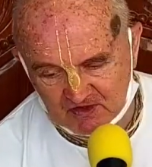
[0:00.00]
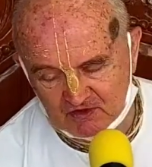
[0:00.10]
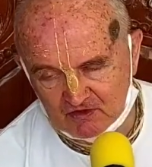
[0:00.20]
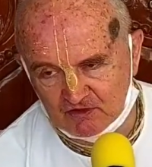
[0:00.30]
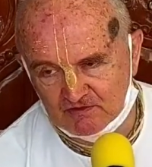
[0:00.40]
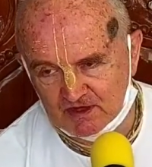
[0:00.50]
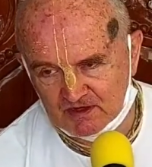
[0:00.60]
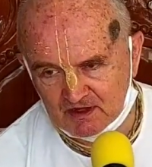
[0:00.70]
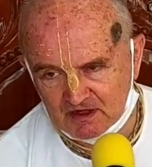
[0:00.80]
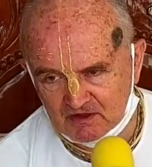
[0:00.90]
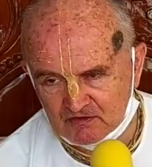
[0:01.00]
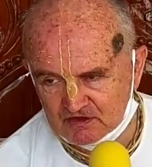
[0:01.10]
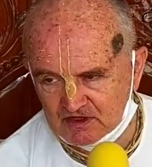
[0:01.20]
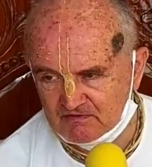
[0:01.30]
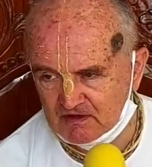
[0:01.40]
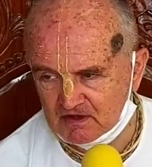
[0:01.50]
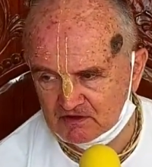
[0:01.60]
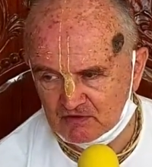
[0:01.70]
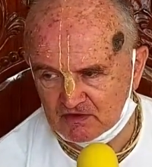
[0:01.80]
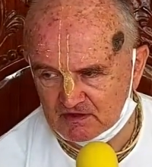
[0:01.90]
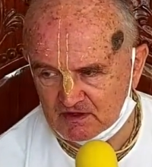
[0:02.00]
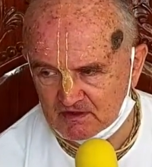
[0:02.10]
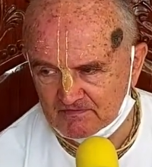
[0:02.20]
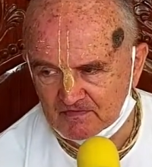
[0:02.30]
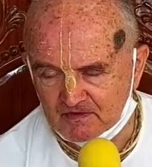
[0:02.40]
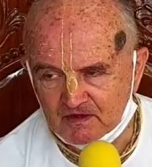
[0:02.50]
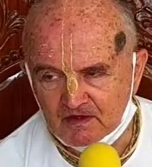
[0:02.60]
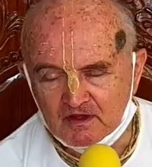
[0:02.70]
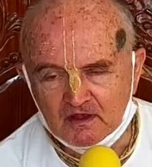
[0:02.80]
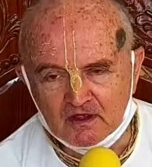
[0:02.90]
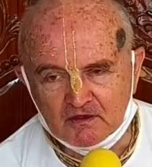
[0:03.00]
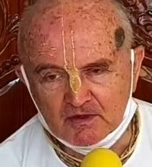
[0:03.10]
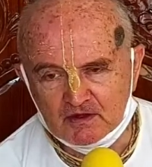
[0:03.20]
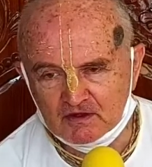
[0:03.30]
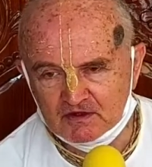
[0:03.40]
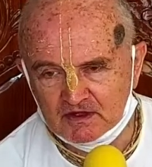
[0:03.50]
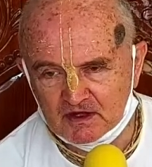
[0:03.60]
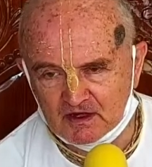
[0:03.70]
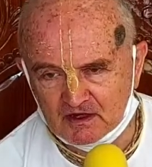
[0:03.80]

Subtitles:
Kubera and Lord Shiva are together because they are